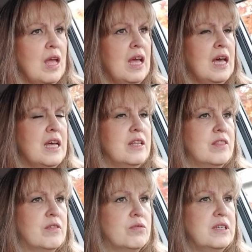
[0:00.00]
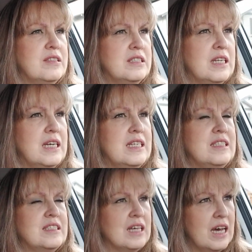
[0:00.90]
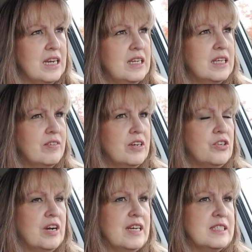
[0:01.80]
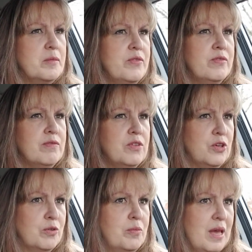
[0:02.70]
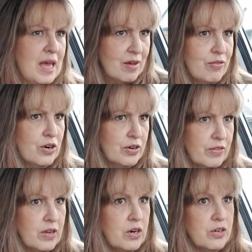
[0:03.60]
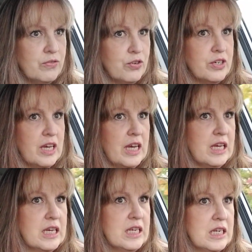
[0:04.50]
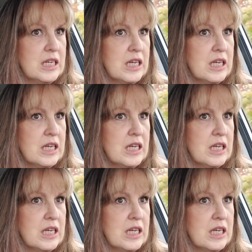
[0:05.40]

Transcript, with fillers: and the reason I decided to give it a try, some of you may have heard of the carnivore diet.